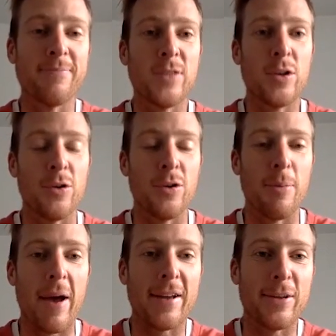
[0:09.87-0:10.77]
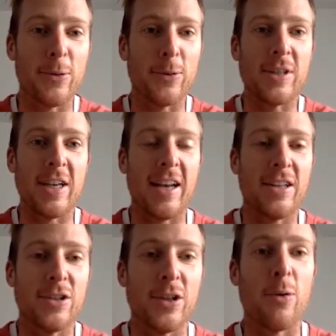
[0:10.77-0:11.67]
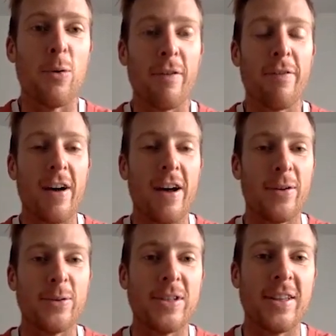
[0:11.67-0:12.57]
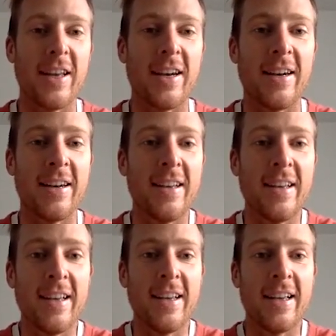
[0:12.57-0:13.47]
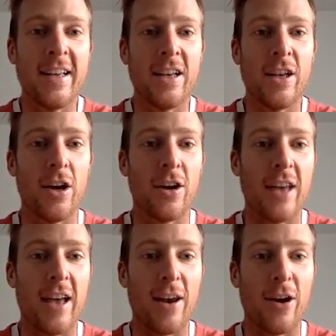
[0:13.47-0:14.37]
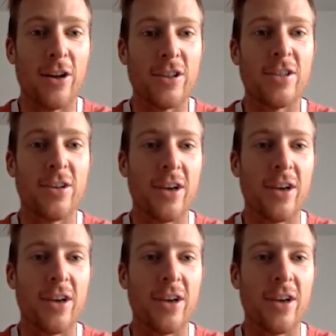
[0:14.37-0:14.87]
through the back door to get into the quarterfinals, and then Dan Lawrence starting